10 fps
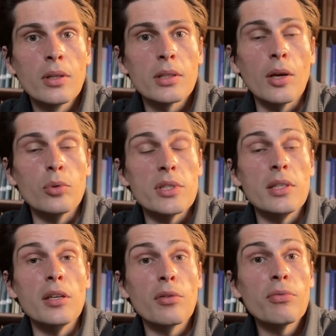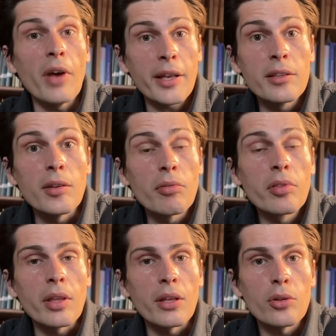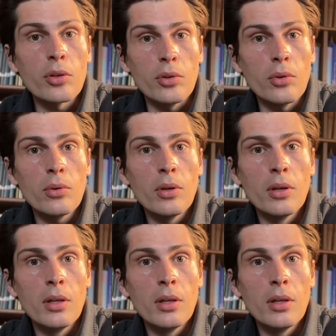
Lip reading: that was the effective thing to do,